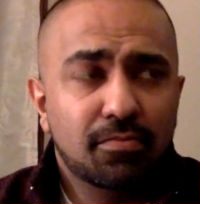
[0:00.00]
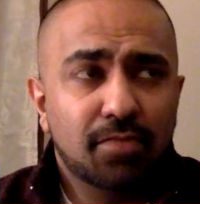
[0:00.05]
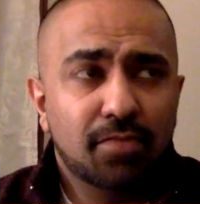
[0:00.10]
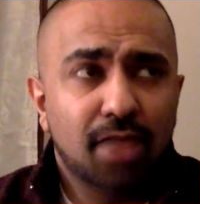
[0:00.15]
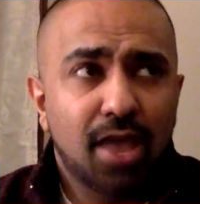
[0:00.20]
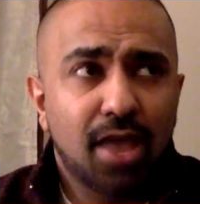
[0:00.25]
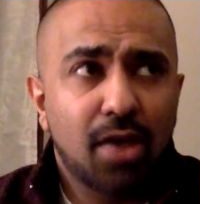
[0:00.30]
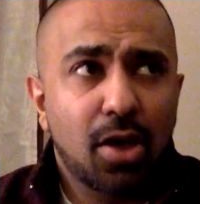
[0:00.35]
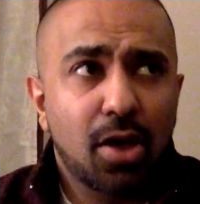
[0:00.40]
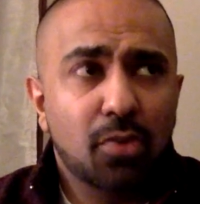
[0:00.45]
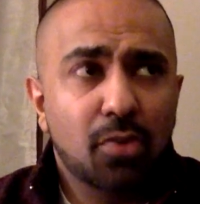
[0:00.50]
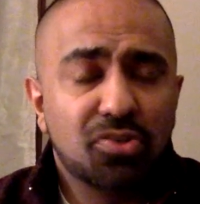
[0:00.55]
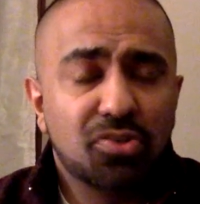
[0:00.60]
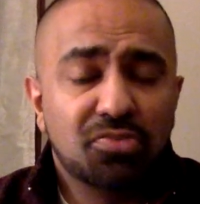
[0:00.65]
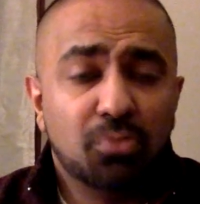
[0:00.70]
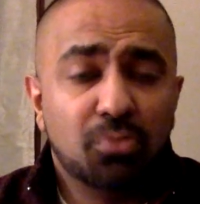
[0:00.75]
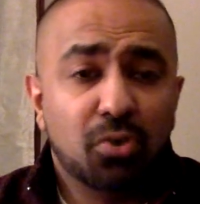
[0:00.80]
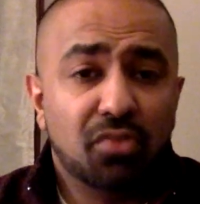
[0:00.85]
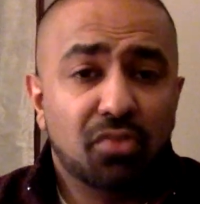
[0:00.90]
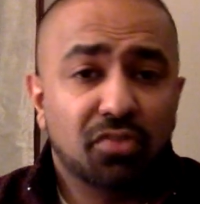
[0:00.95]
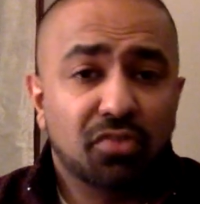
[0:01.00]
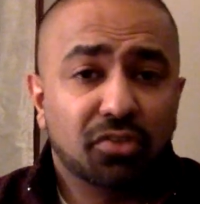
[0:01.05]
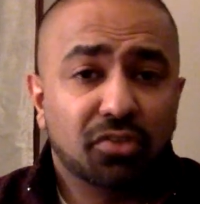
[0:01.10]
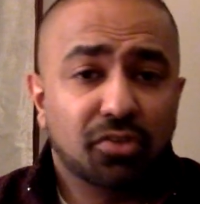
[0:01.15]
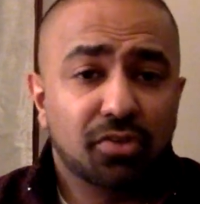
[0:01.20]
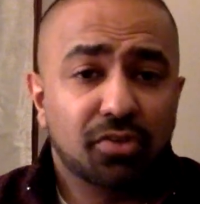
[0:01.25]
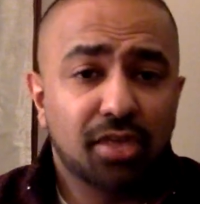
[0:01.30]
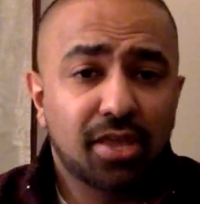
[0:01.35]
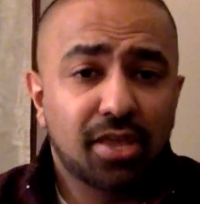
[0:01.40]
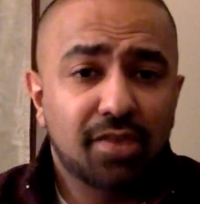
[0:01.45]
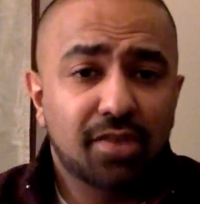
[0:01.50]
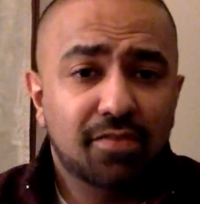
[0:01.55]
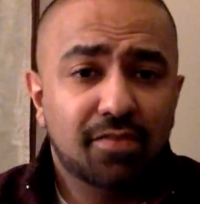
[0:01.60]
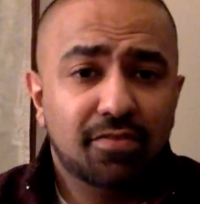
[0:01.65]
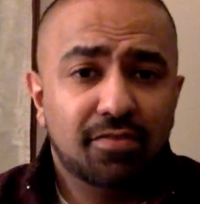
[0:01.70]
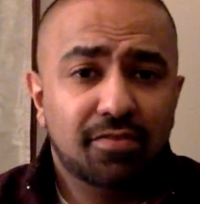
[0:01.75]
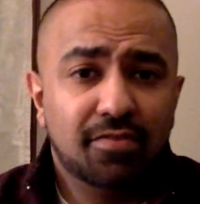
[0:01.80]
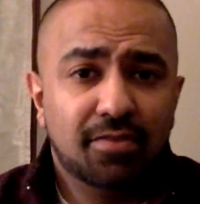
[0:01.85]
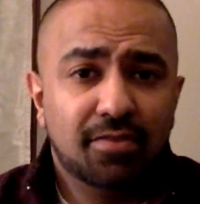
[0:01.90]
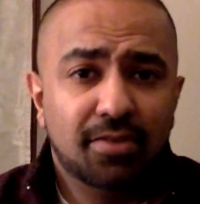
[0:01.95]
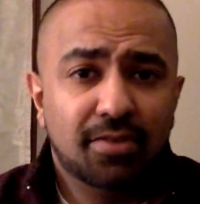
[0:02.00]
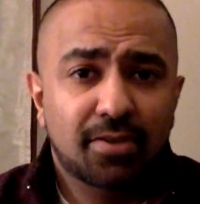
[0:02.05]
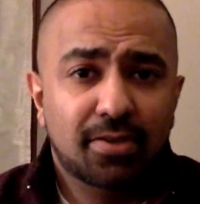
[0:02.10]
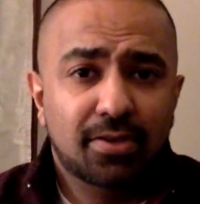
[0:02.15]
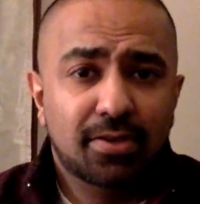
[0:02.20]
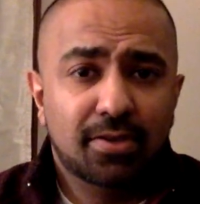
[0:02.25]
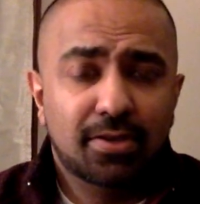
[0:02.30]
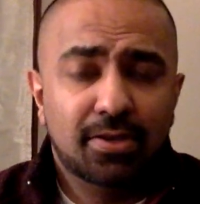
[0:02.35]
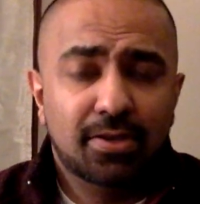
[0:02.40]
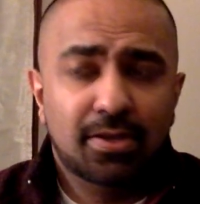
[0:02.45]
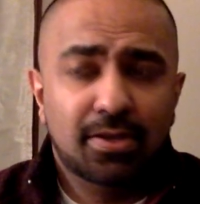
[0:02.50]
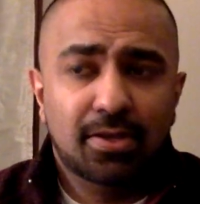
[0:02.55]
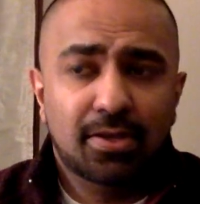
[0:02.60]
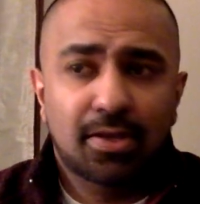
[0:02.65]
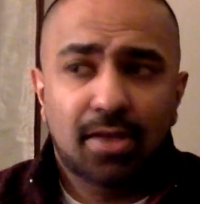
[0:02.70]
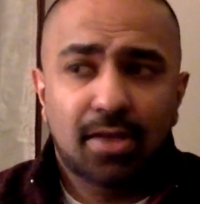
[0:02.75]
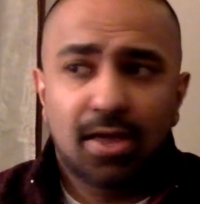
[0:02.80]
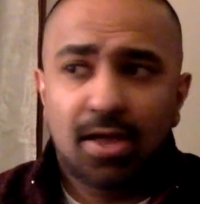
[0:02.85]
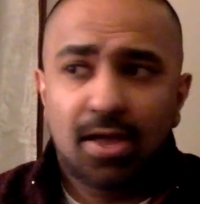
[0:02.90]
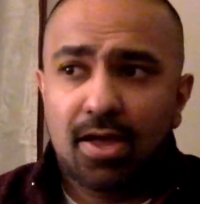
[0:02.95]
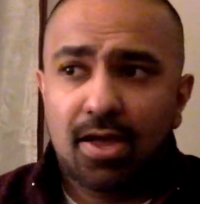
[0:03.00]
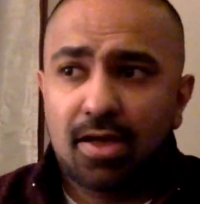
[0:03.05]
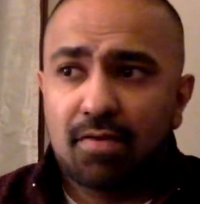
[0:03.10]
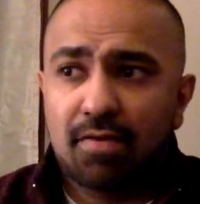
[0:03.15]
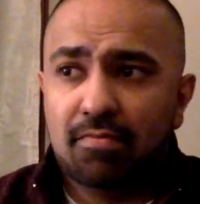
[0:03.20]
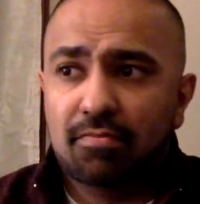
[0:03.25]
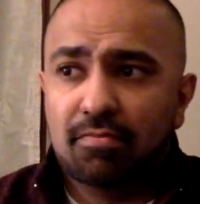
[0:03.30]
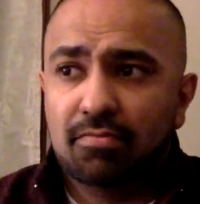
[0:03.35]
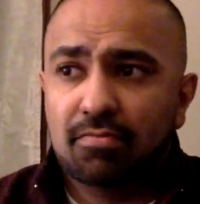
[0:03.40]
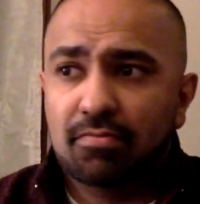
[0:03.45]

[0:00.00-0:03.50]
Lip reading: I was more of a creative, um,